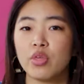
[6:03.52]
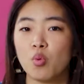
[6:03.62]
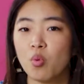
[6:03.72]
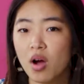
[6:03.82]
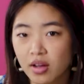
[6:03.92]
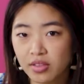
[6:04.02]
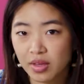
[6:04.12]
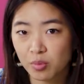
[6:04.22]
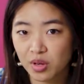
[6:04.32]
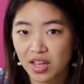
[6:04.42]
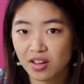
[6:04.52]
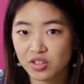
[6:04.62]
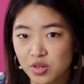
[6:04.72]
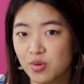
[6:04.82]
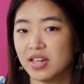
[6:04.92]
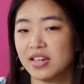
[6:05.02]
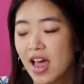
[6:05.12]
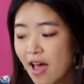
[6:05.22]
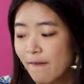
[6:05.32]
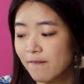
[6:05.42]
the work that we are doing
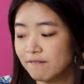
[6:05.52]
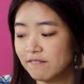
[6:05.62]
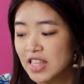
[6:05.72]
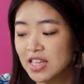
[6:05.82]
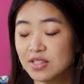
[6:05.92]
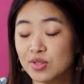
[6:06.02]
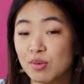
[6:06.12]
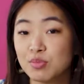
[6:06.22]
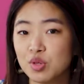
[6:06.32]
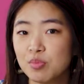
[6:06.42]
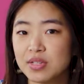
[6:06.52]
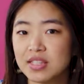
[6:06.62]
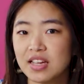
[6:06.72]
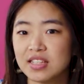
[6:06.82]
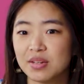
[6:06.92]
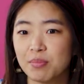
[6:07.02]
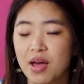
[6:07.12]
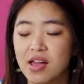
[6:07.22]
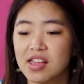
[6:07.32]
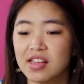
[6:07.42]
now. So I'm super excited
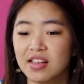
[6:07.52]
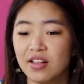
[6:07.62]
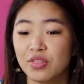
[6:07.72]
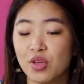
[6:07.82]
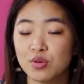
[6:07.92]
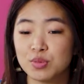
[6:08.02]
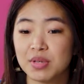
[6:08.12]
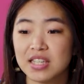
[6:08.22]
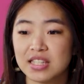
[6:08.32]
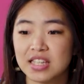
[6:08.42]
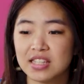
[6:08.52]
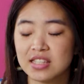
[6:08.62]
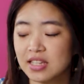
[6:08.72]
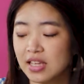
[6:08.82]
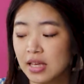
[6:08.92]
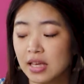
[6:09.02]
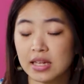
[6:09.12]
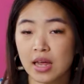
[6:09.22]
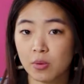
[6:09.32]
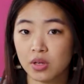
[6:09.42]
by those pieces.
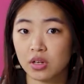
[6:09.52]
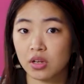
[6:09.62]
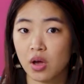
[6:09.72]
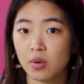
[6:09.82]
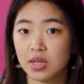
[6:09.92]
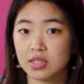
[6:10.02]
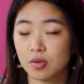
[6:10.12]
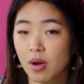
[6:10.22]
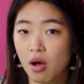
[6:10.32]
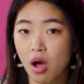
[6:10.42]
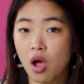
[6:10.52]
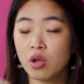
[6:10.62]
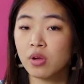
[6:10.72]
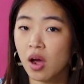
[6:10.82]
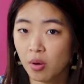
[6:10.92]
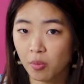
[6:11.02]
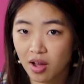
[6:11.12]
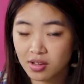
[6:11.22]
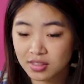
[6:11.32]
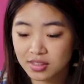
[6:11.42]
And now we're going to go into our own
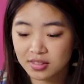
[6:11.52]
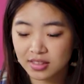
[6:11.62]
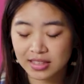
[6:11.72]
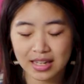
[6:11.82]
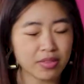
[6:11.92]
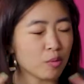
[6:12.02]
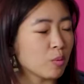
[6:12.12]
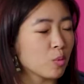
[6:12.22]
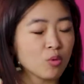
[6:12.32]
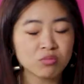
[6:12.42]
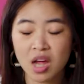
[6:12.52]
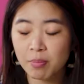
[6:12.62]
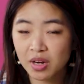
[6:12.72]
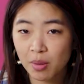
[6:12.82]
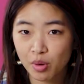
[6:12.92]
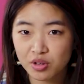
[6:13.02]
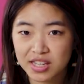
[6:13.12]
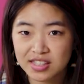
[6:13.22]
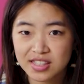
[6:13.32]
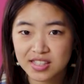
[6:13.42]
artworks. Now that we're warmed up in our
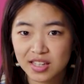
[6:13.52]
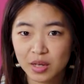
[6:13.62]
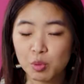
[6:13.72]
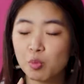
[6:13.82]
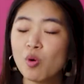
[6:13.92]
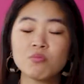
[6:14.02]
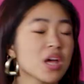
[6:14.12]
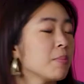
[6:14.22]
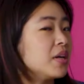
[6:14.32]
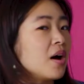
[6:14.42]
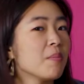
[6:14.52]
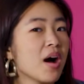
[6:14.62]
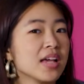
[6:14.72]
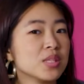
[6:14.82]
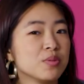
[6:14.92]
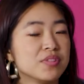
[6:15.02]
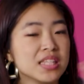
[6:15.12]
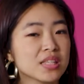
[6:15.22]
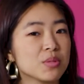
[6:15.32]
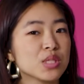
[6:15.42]
bodies, we're warmed up in our minds, we've
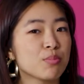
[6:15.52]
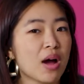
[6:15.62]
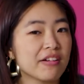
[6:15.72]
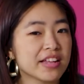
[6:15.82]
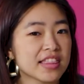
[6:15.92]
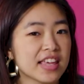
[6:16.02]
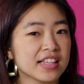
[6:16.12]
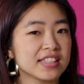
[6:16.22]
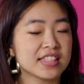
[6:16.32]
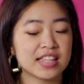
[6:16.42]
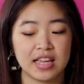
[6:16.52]
seen some inspiring things,